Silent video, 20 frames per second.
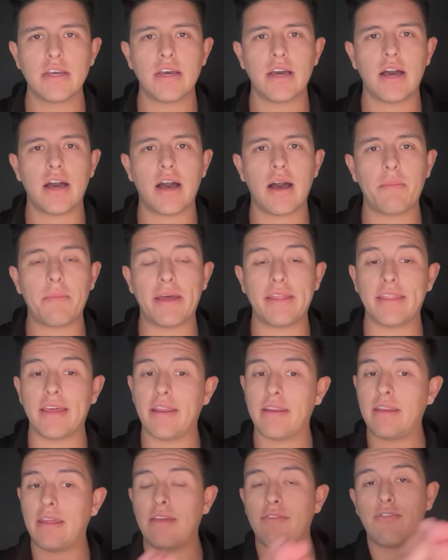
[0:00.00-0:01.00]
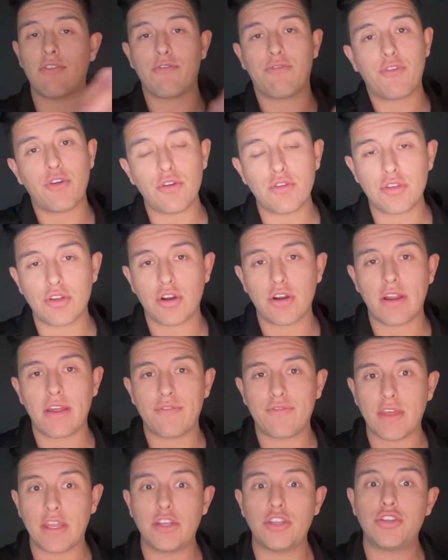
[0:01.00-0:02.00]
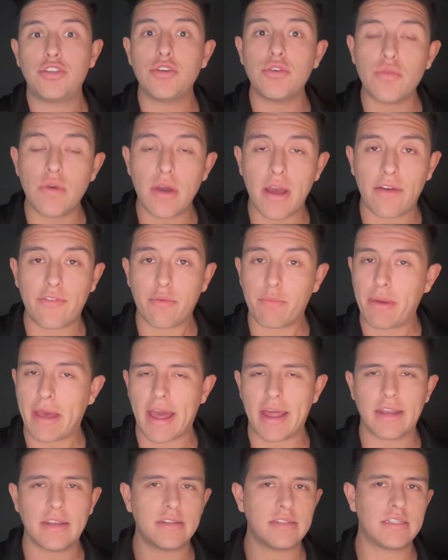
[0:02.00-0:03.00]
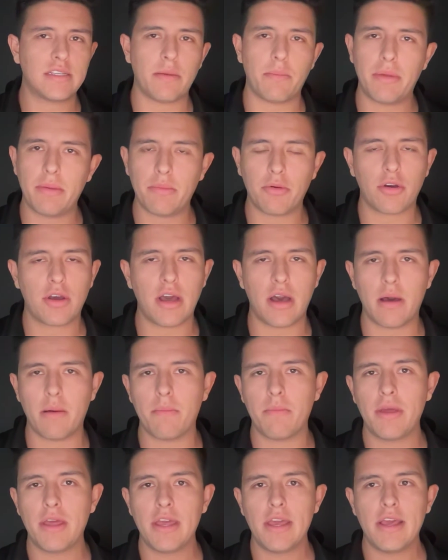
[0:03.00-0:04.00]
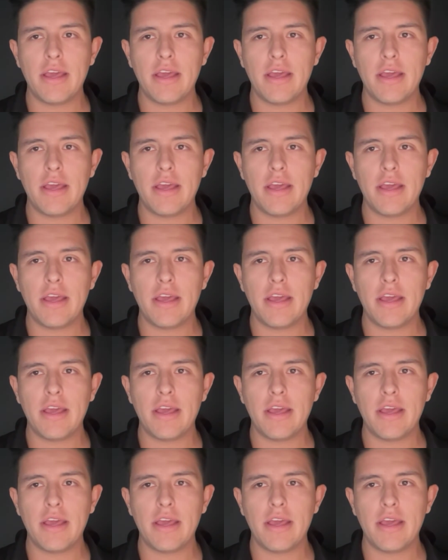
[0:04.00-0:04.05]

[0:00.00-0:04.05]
And then even further, if they do have a patent, some people come